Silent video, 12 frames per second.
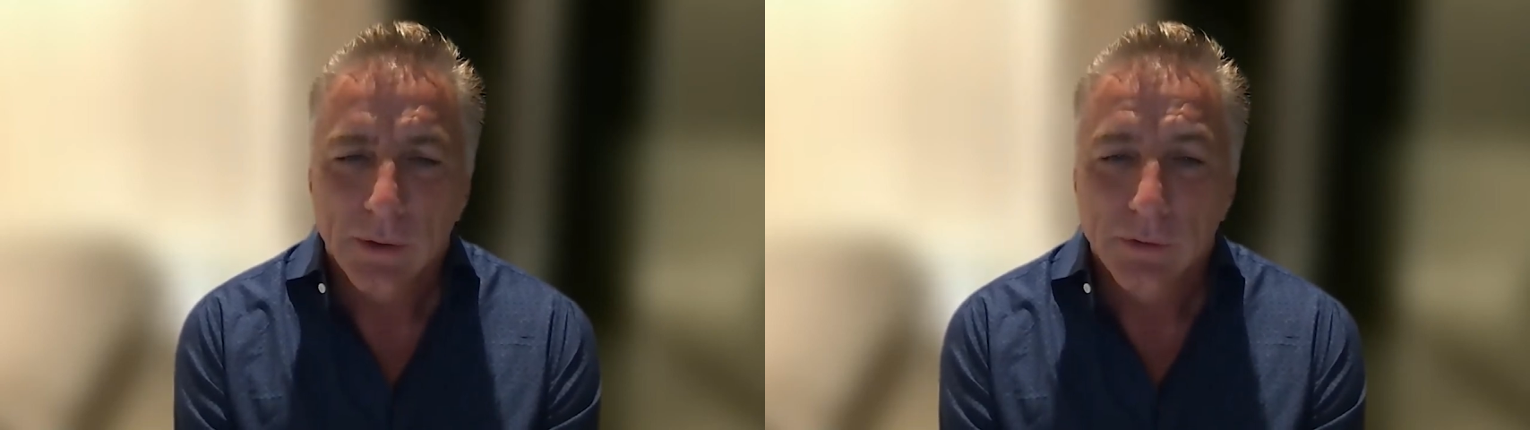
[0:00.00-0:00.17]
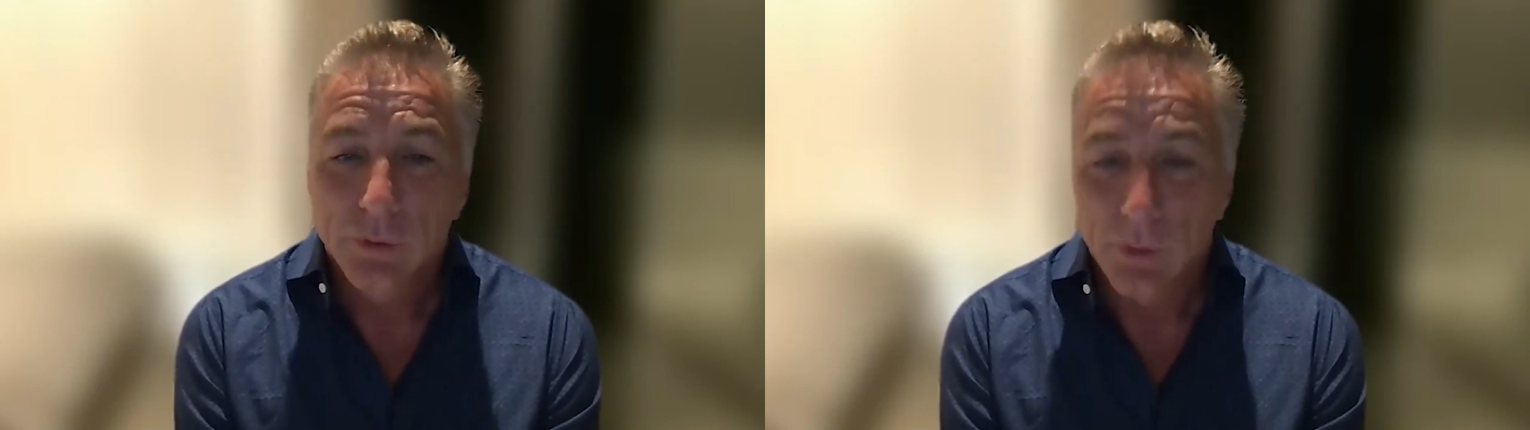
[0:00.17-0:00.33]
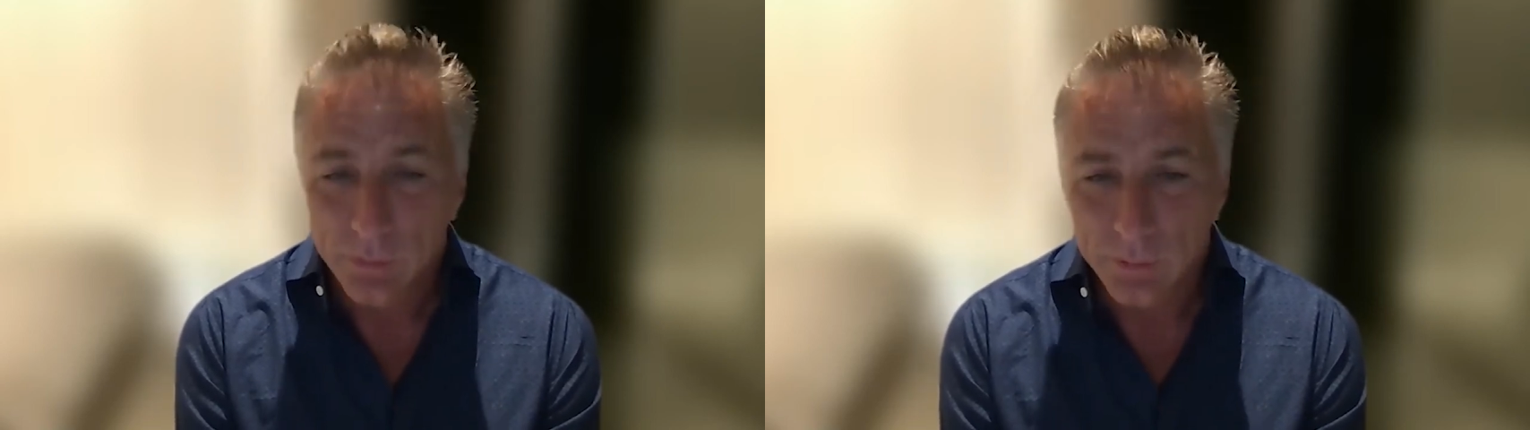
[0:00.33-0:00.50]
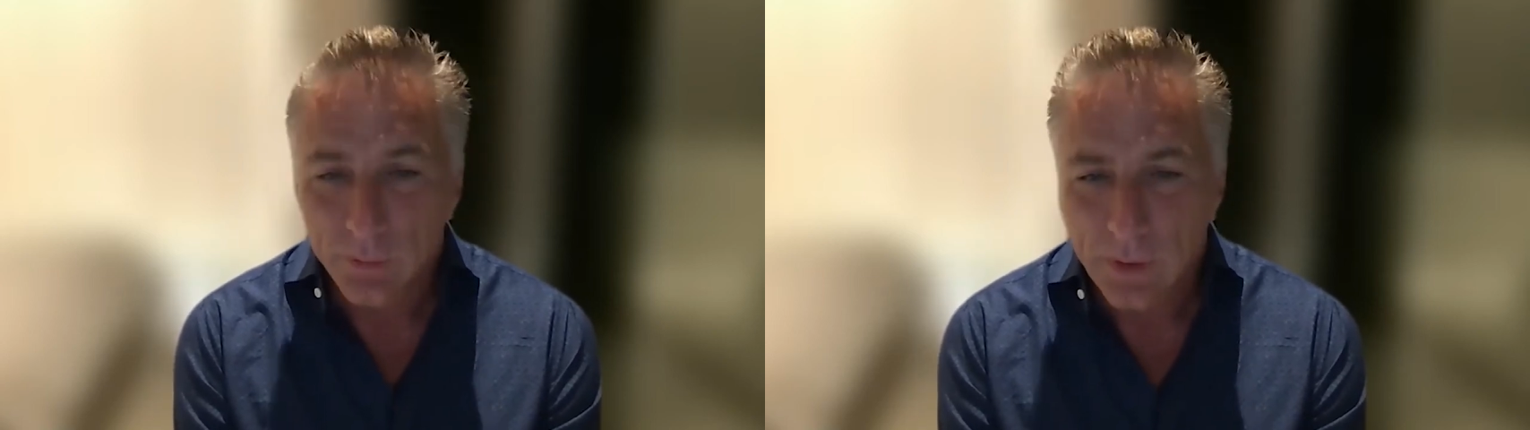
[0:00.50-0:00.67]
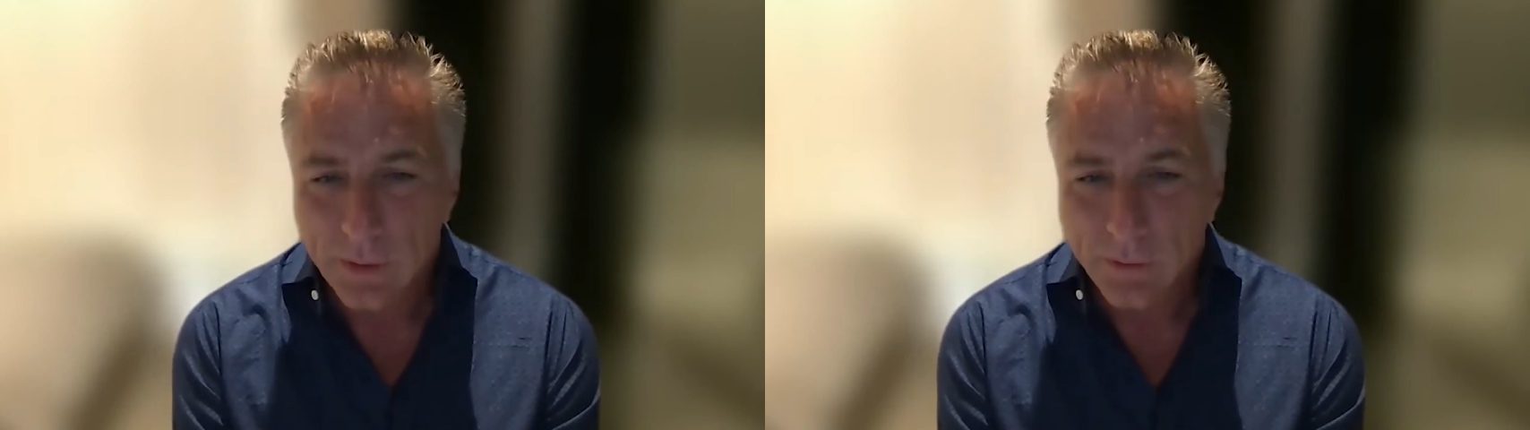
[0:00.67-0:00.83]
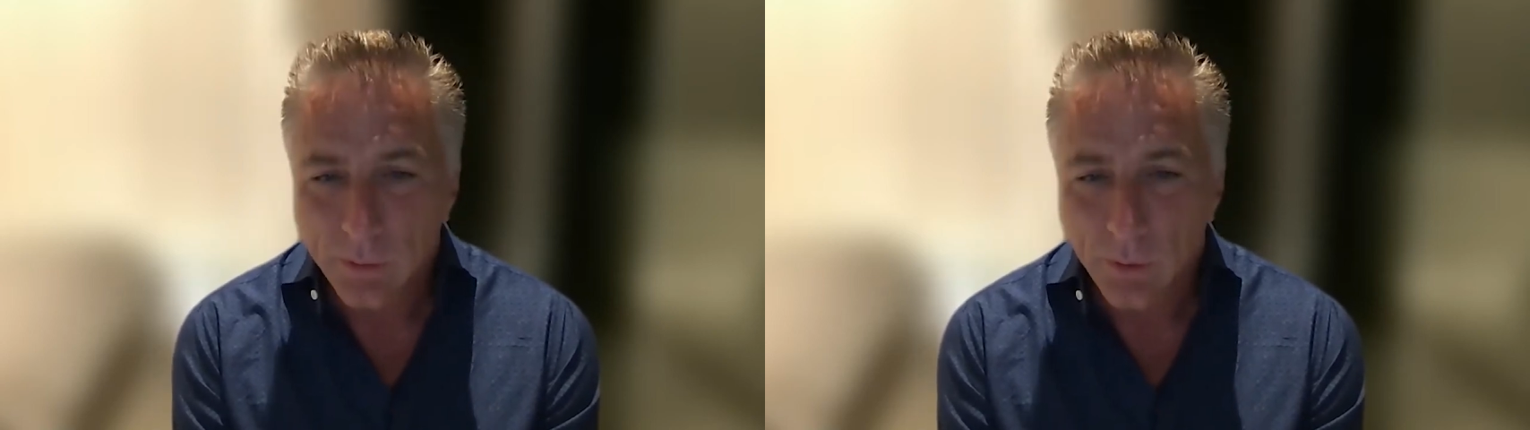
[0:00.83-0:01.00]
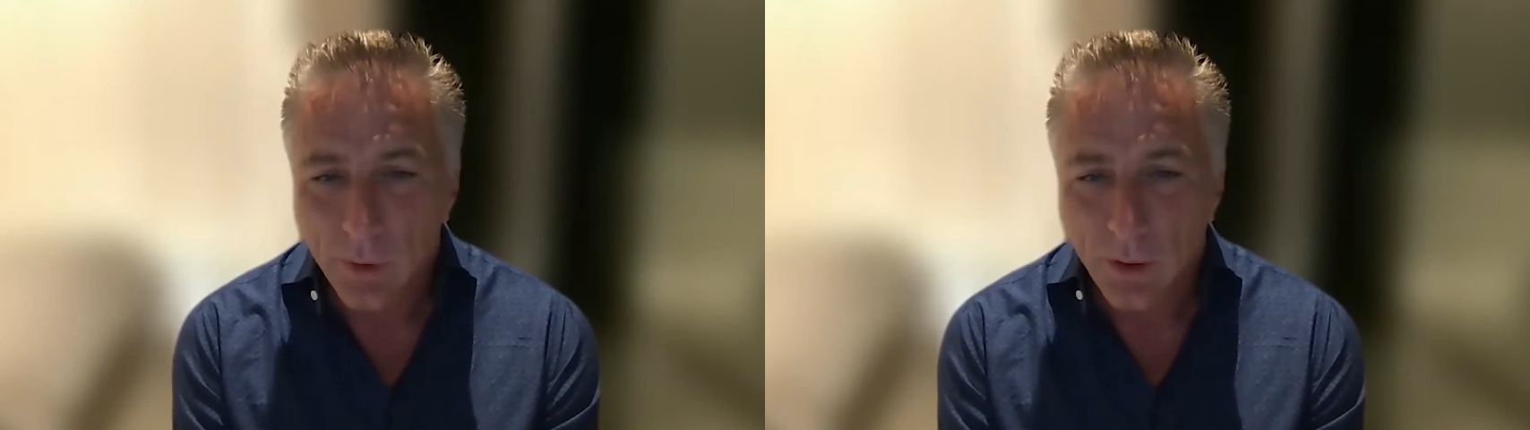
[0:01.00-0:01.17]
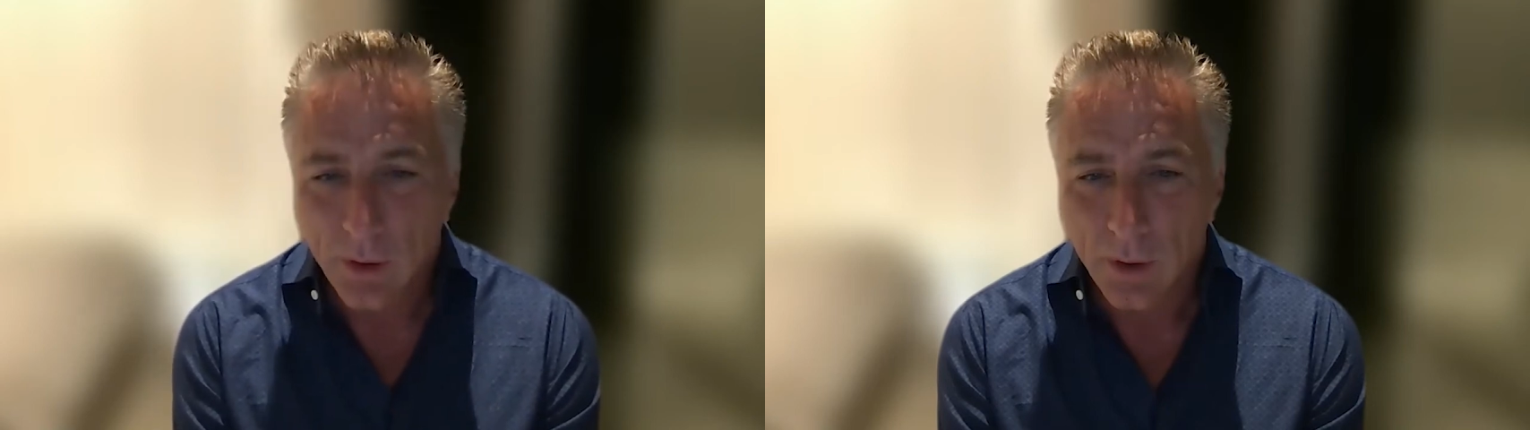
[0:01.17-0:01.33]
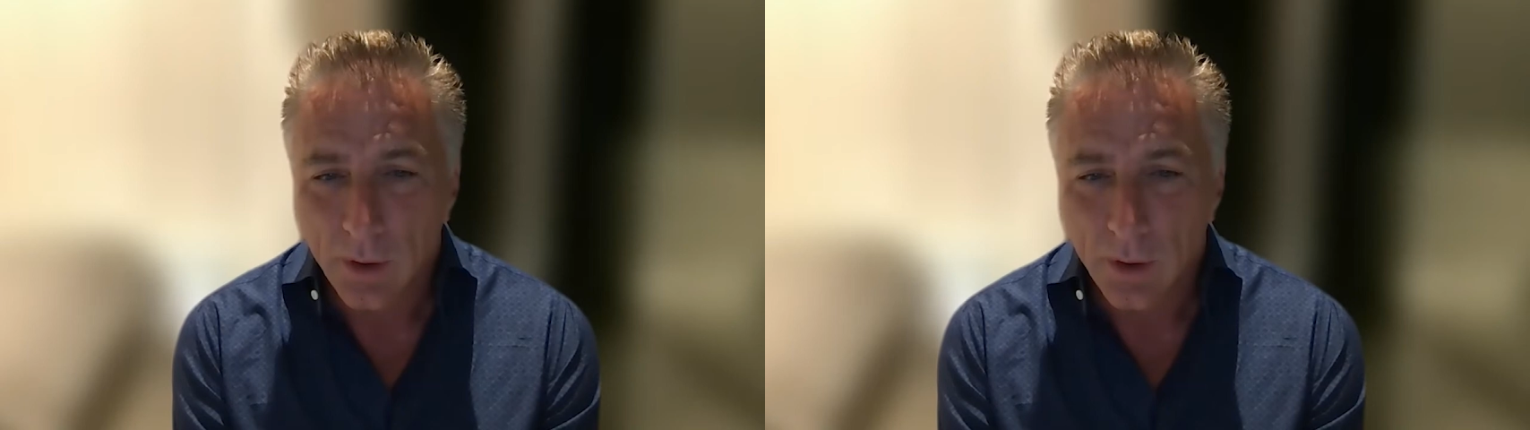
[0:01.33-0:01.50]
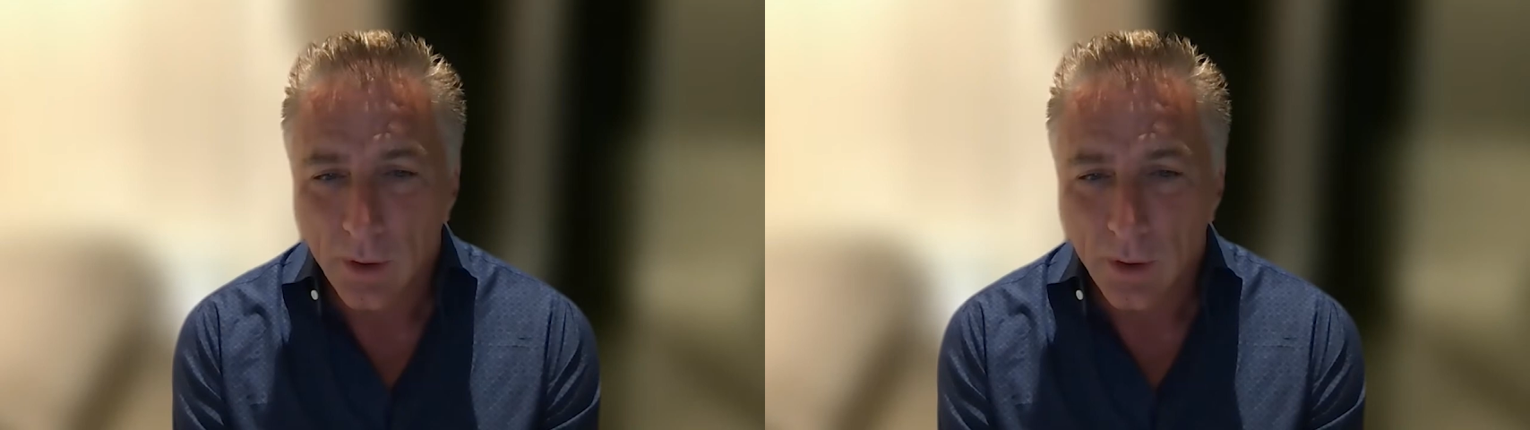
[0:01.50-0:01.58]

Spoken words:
Two of them relate to work.